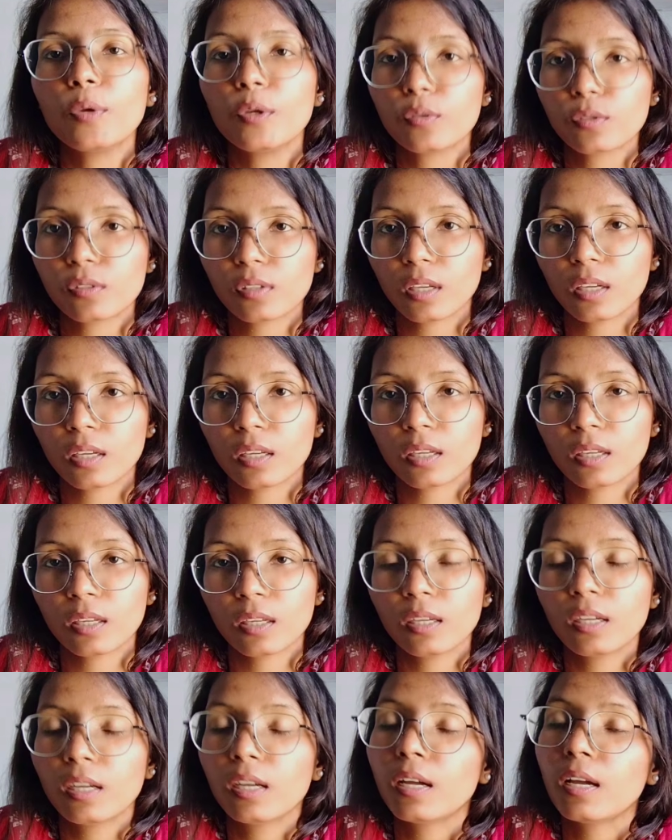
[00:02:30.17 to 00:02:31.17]
music.
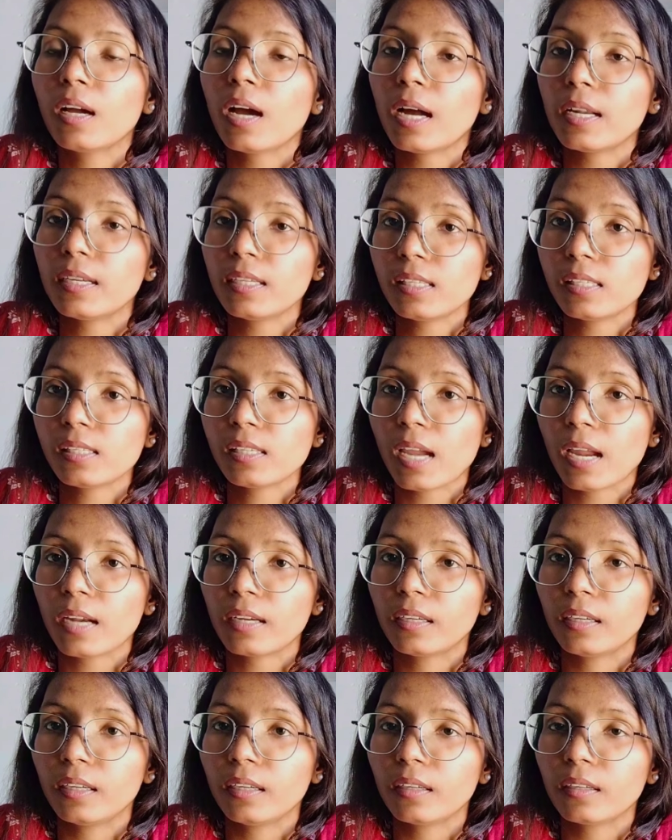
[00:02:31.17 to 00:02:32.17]

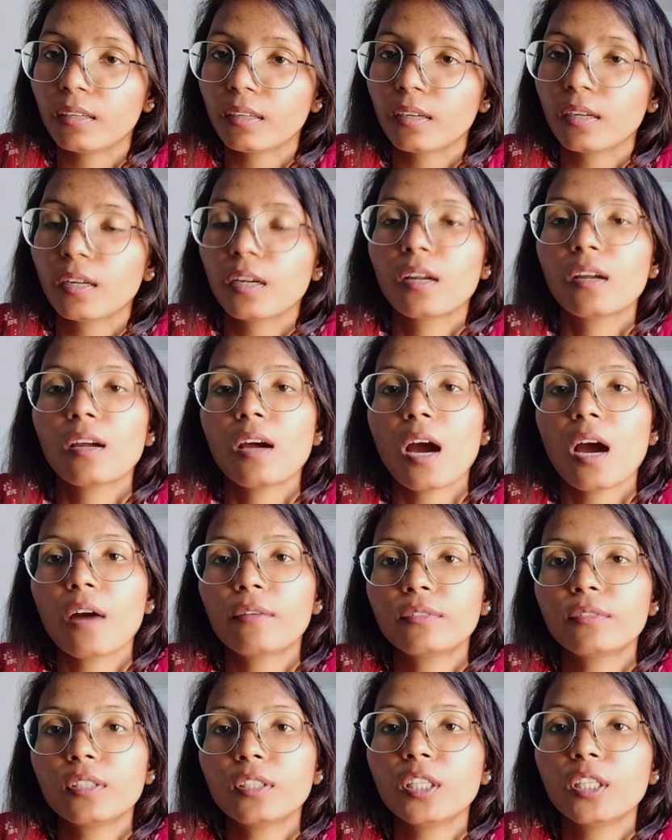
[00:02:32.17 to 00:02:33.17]
Understand here.
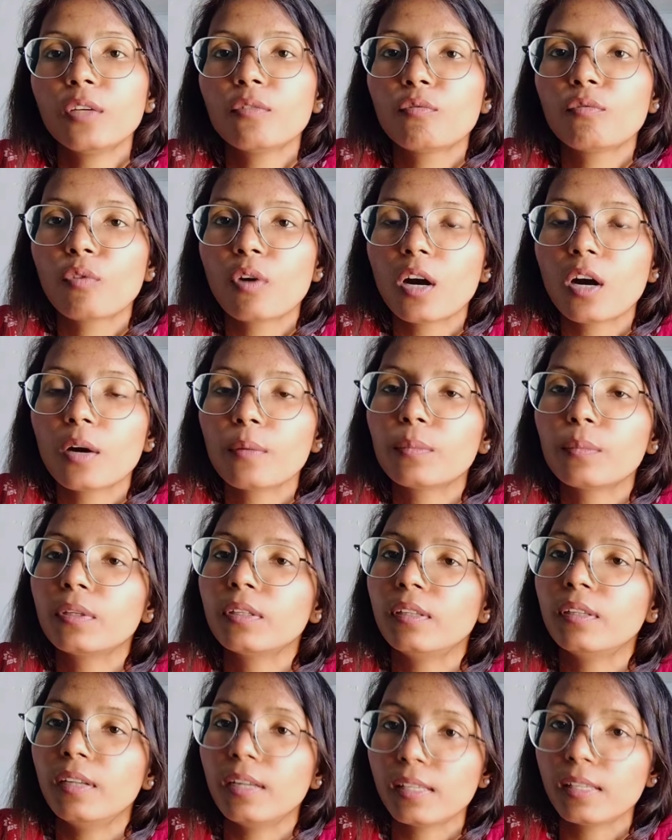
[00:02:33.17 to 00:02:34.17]
After the verb
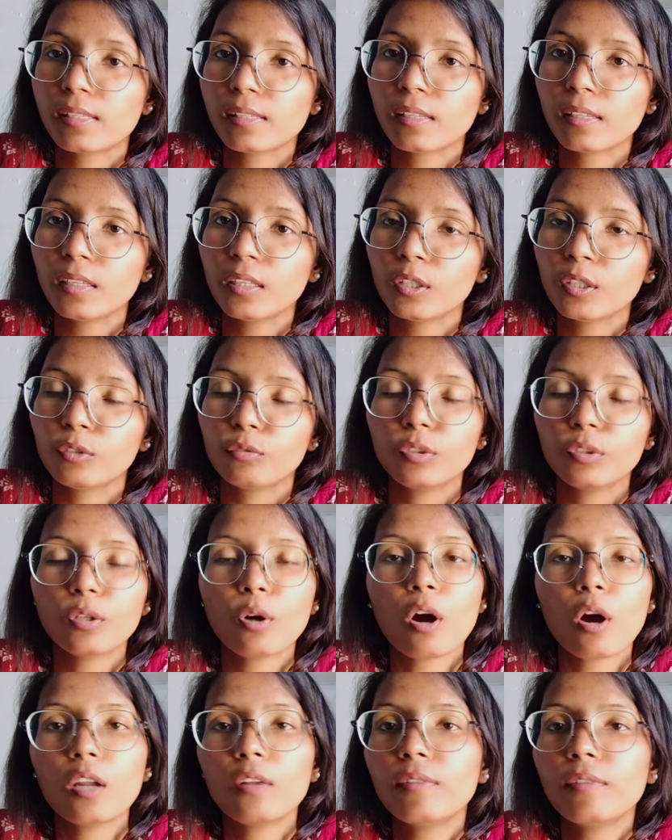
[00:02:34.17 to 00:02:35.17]
listen, we
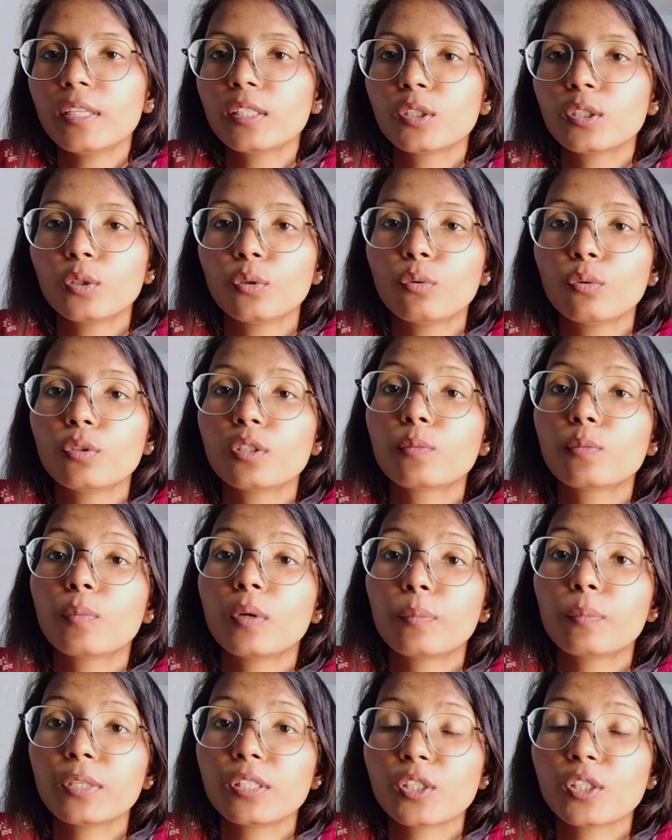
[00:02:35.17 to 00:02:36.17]
always use
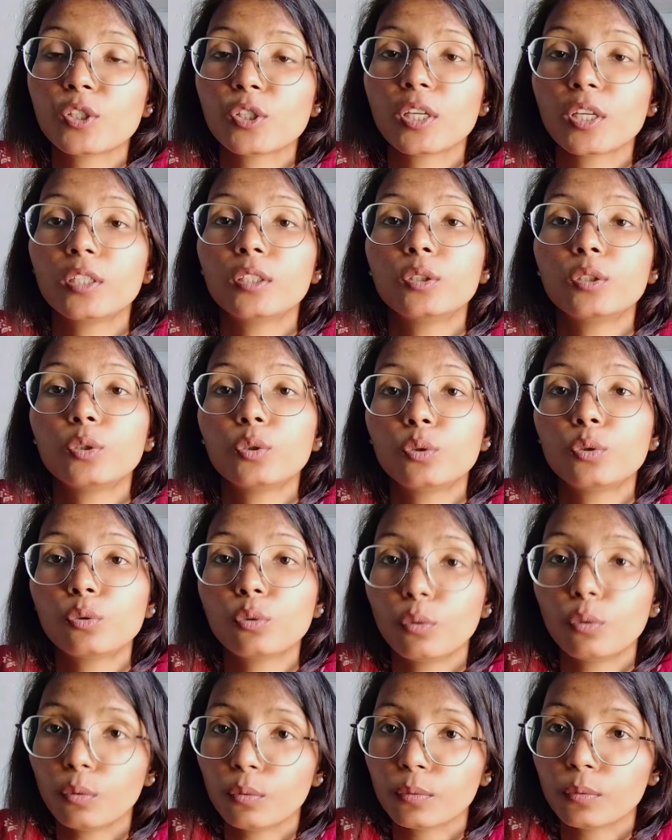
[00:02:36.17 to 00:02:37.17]
preposition
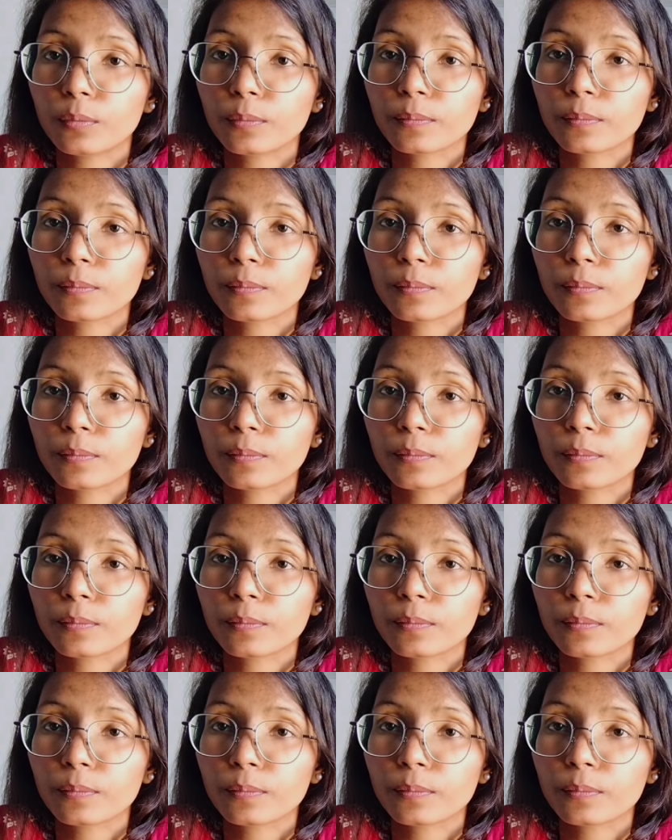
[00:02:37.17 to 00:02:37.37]
to.